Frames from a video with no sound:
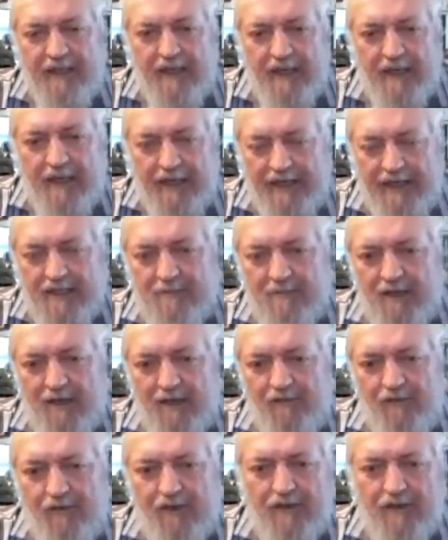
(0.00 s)
And later,
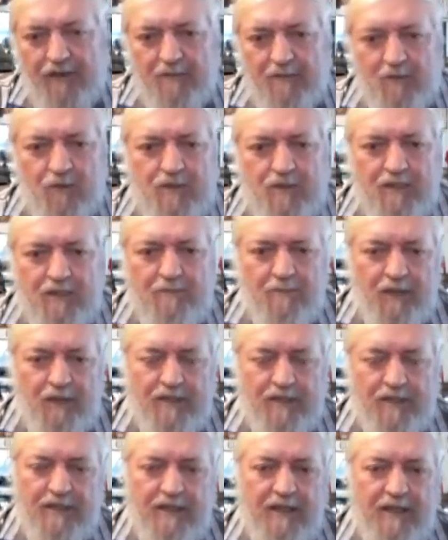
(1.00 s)
my father bought a
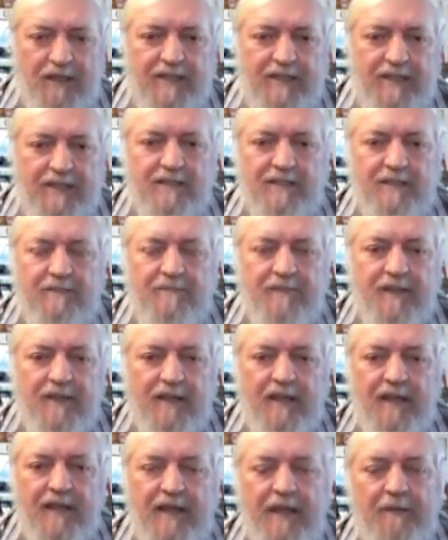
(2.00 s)
plot in Neisner,
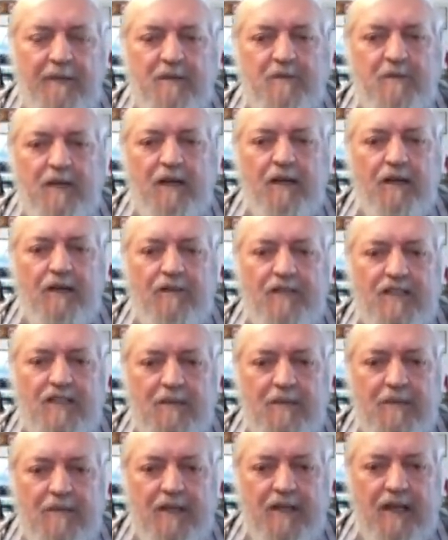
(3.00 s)
and we spent a lot of
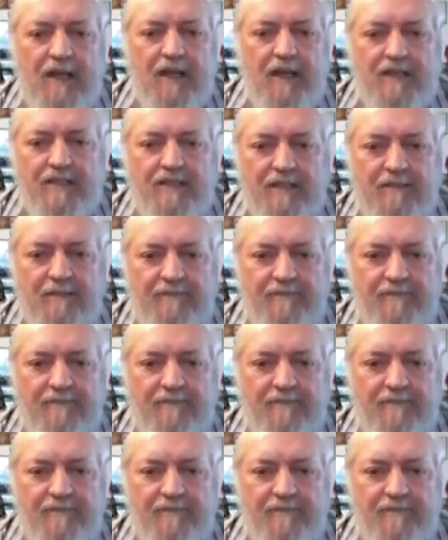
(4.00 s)
time in Neisner.